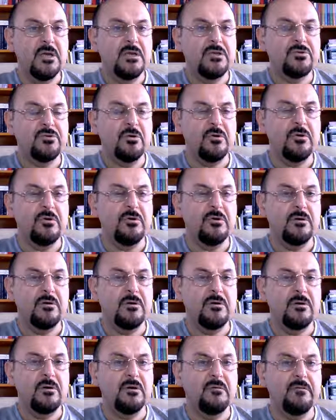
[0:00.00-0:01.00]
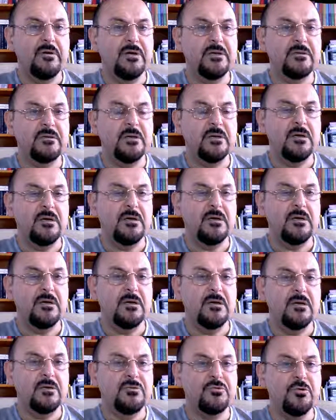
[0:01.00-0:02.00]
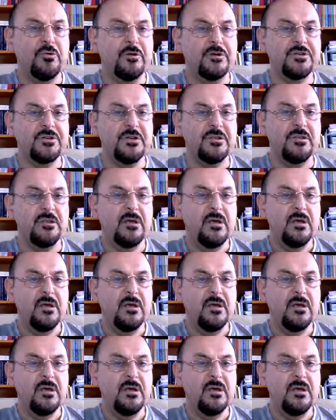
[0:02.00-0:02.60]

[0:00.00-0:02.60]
So we're searching